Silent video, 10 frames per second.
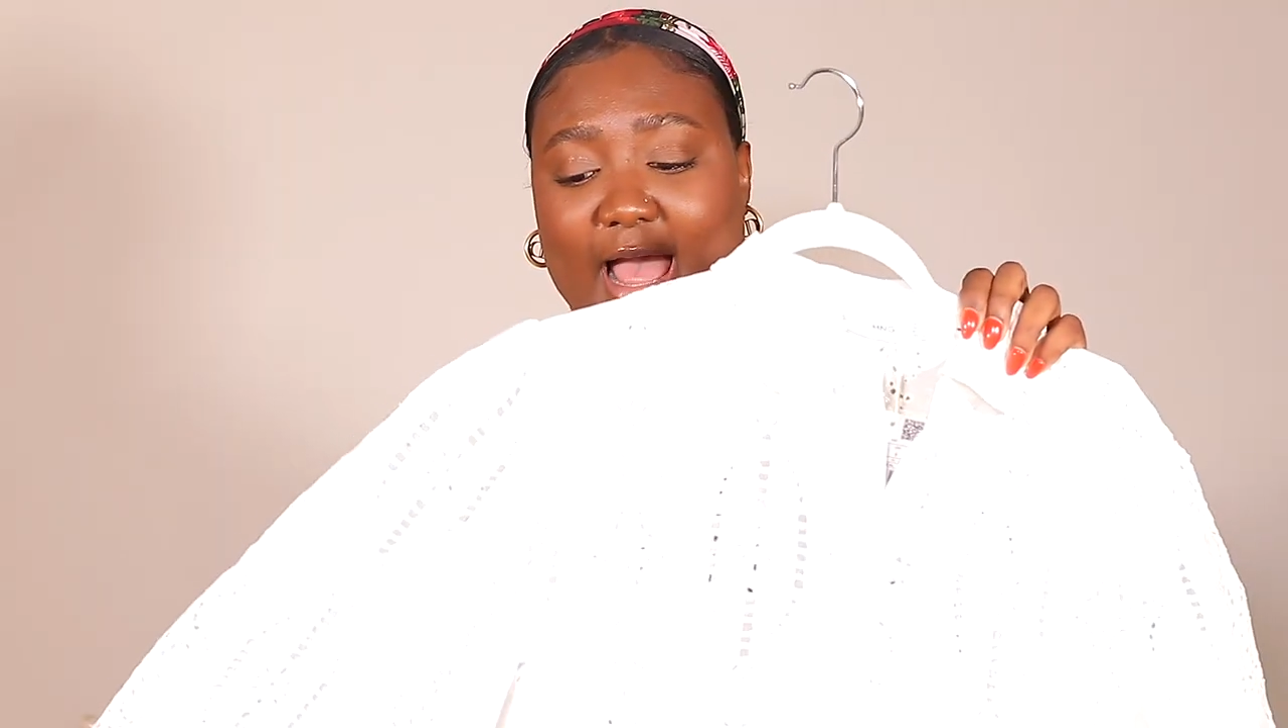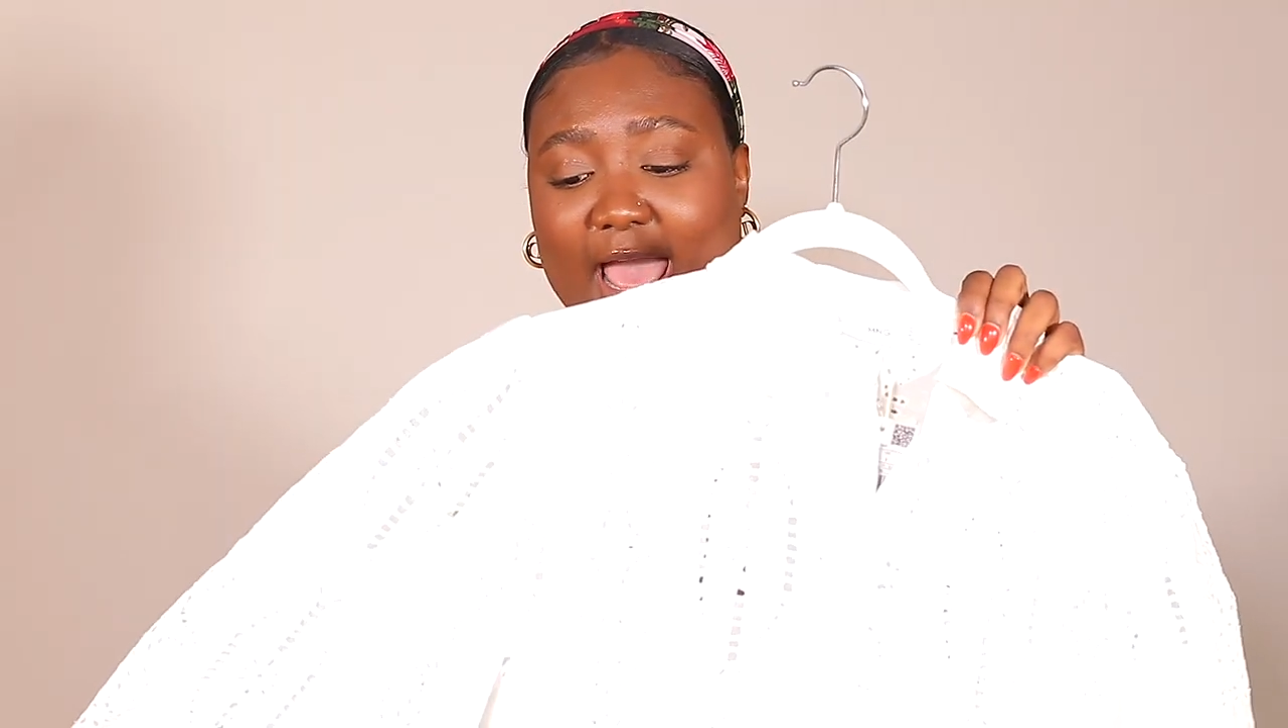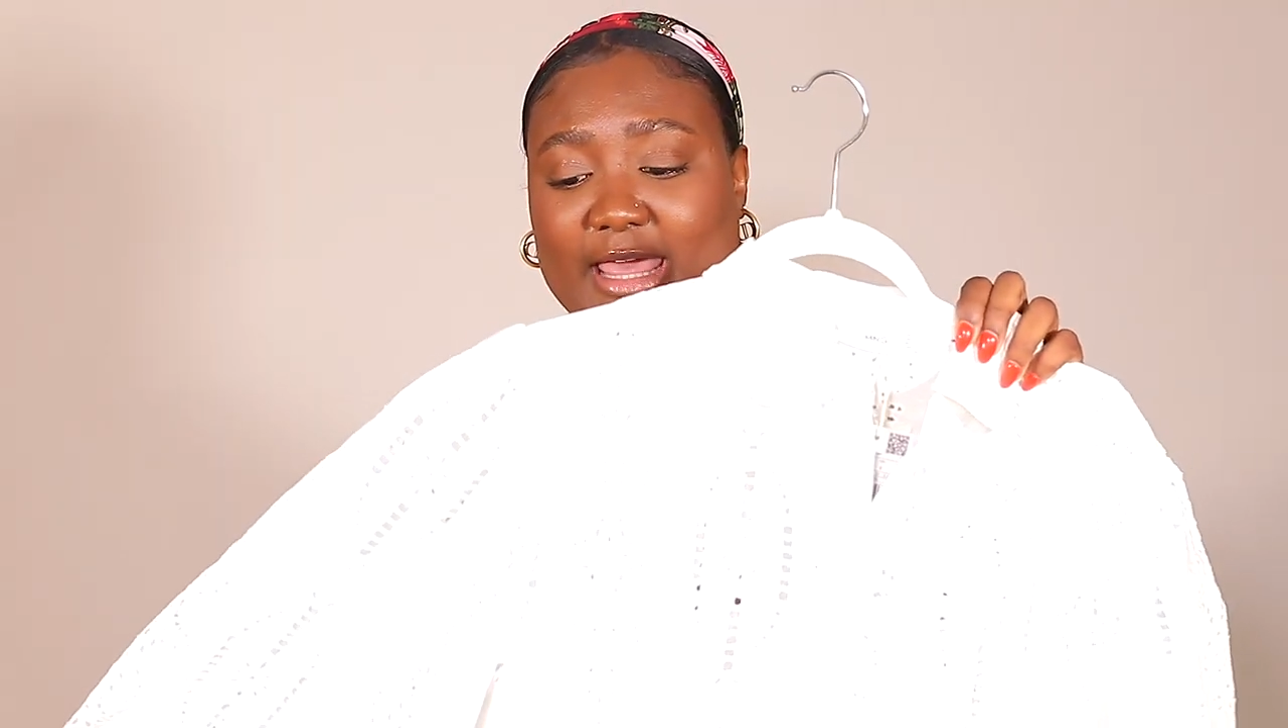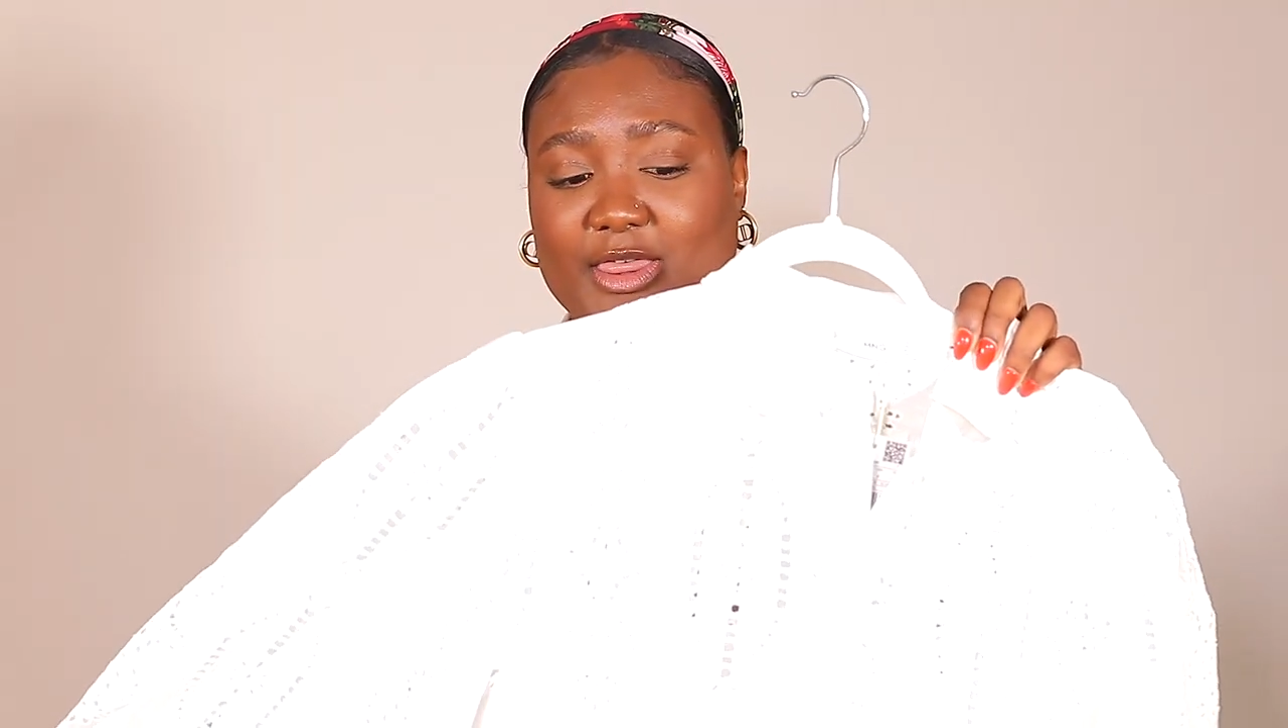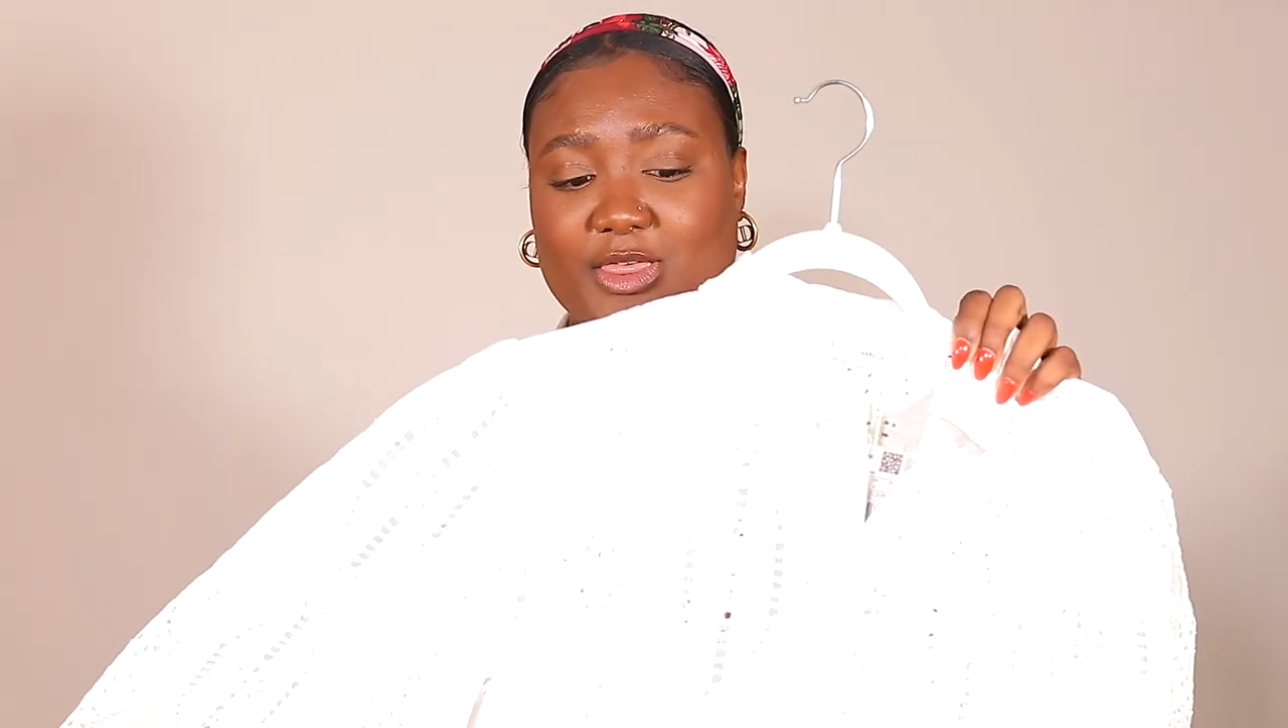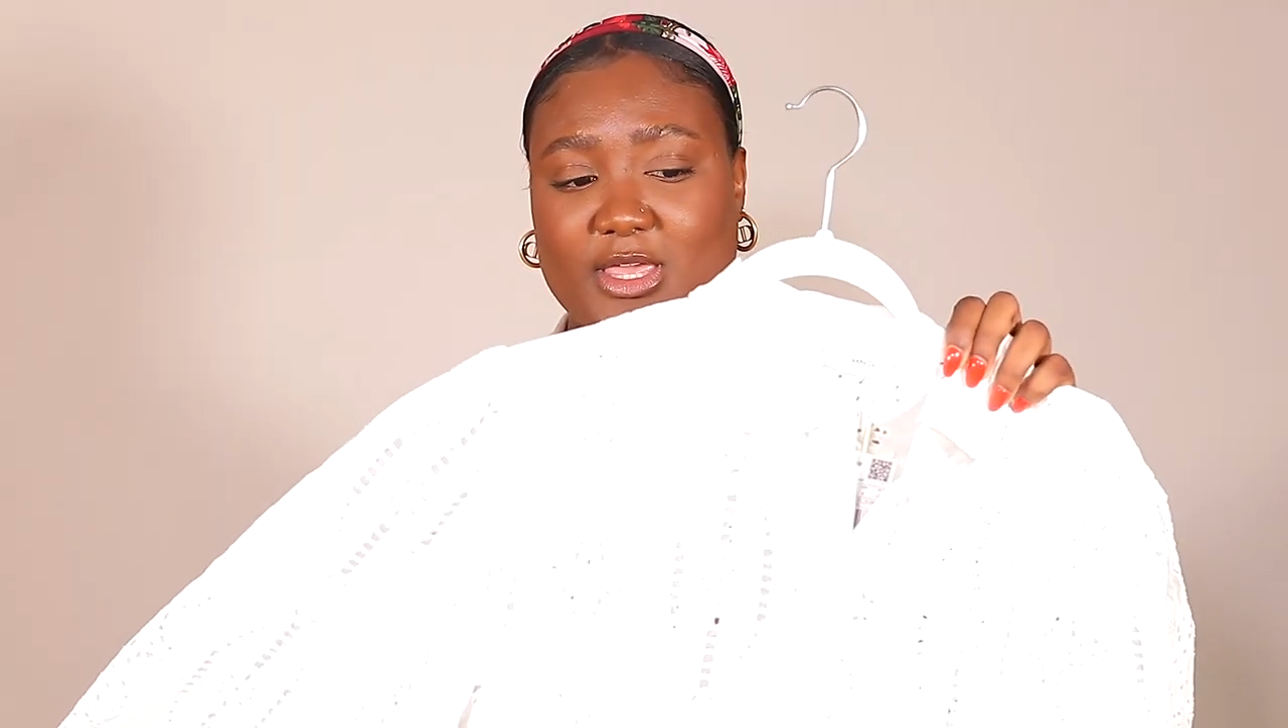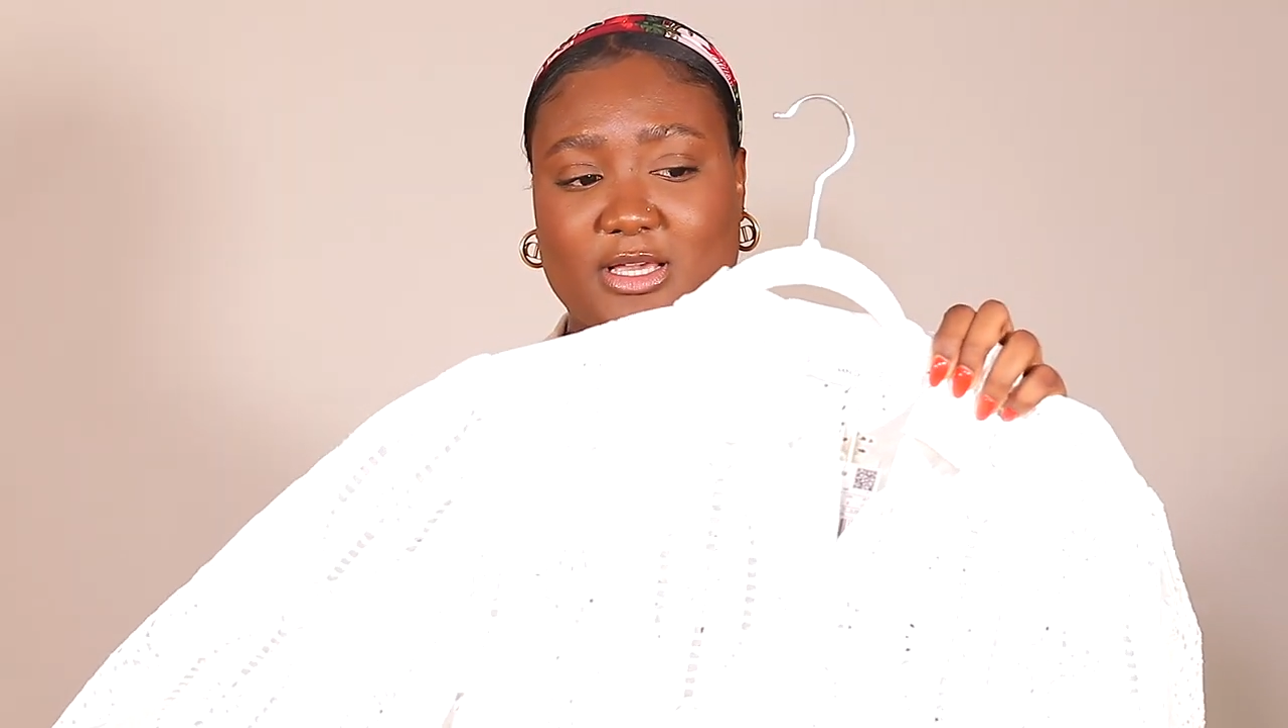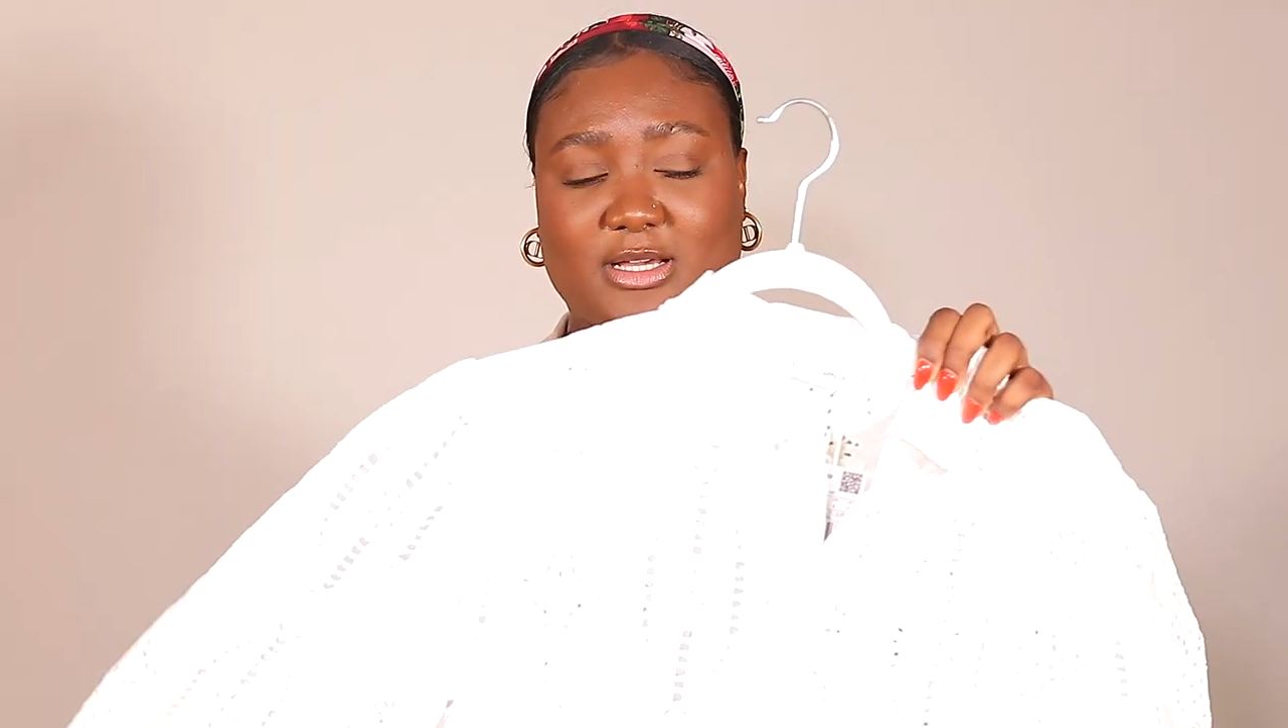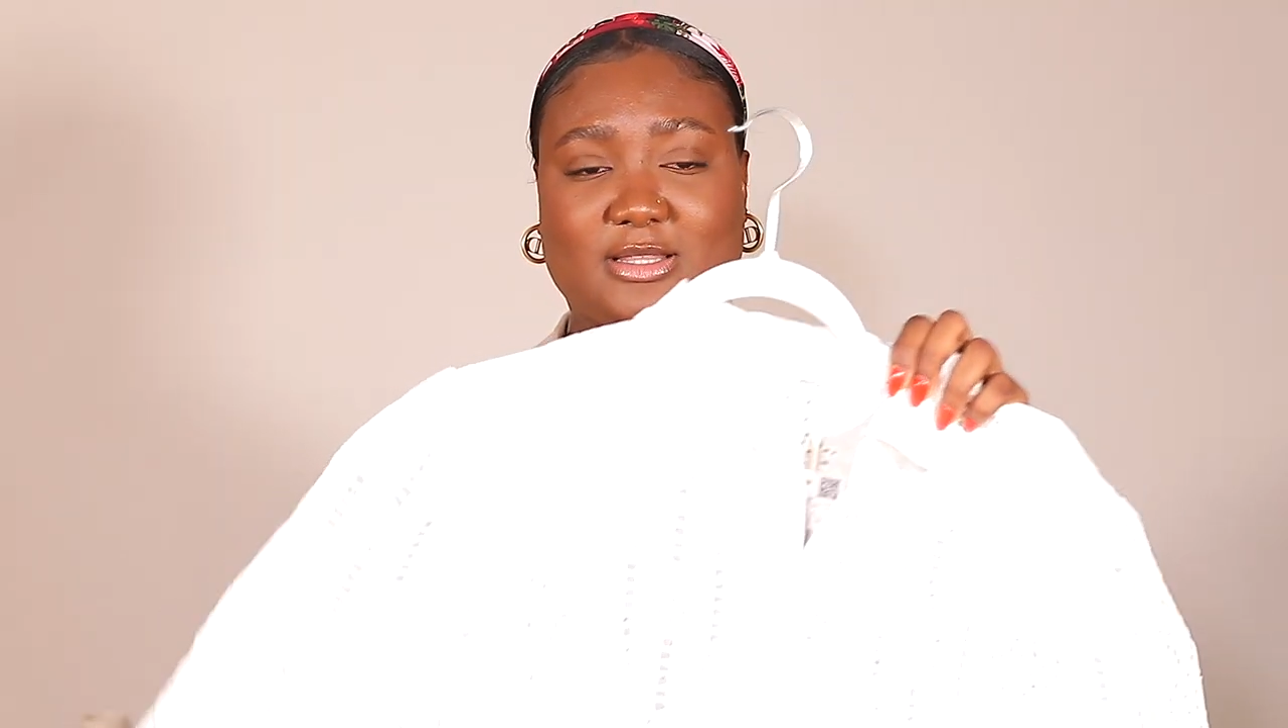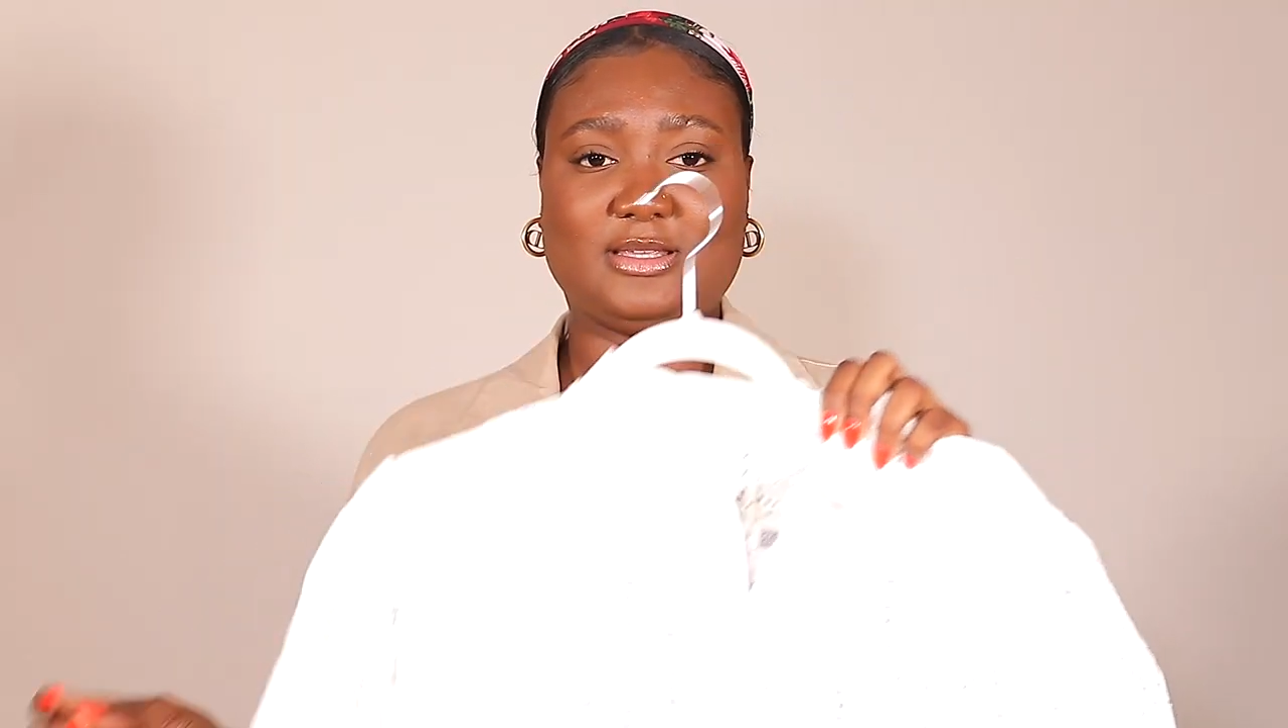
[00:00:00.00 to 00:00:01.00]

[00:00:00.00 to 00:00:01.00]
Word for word: I think